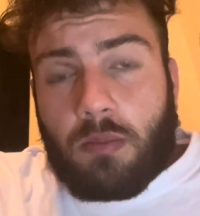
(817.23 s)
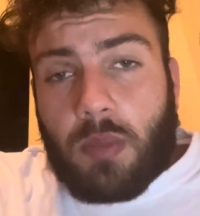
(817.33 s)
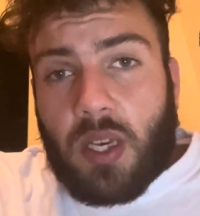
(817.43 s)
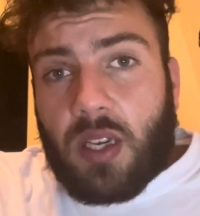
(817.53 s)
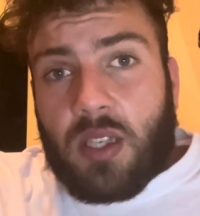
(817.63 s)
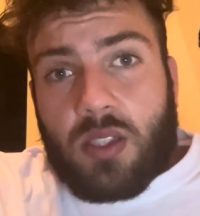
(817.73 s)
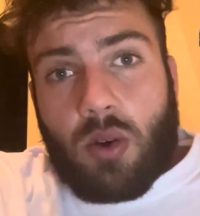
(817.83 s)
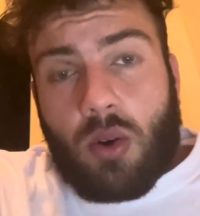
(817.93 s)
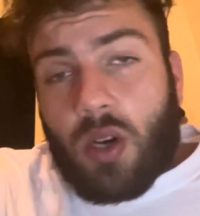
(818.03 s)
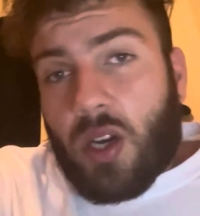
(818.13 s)
make his
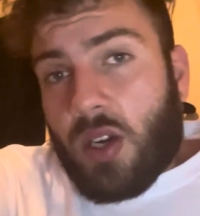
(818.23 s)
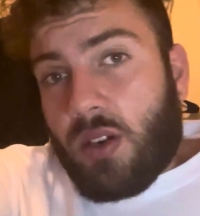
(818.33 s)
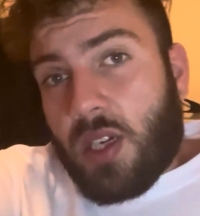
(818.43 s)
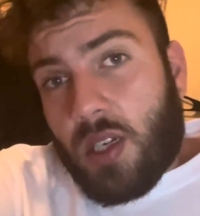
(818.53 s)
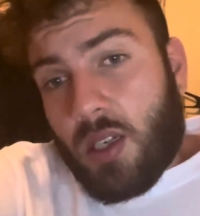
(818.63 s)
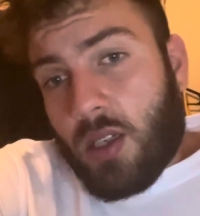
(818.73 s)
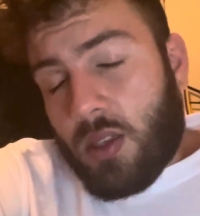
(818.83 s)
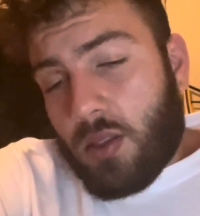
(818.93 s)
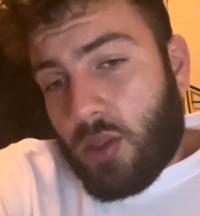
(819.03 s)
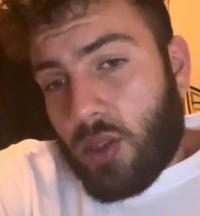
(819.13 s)
whole career
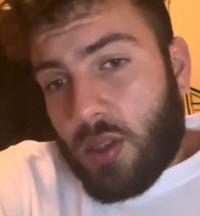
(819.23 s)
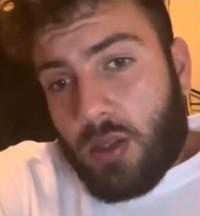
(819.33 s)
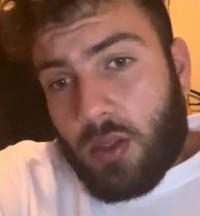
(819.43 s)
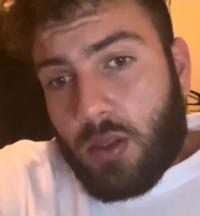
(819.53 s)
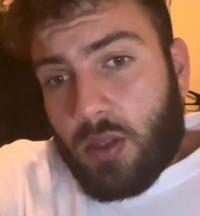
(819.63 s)
just